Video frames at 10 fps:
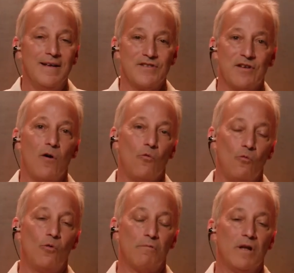So
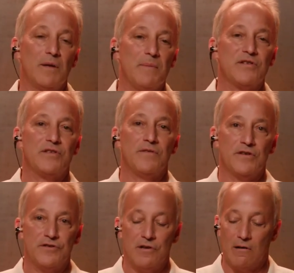we really miss you
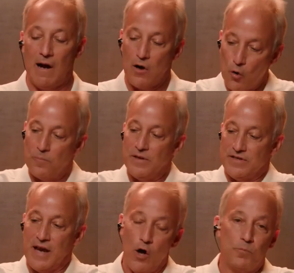this year. I hope
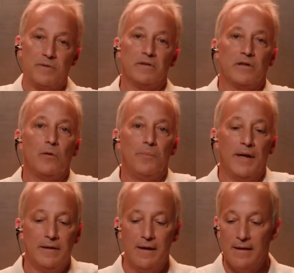this helped a little
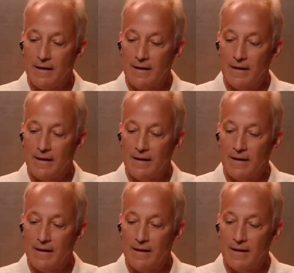bit.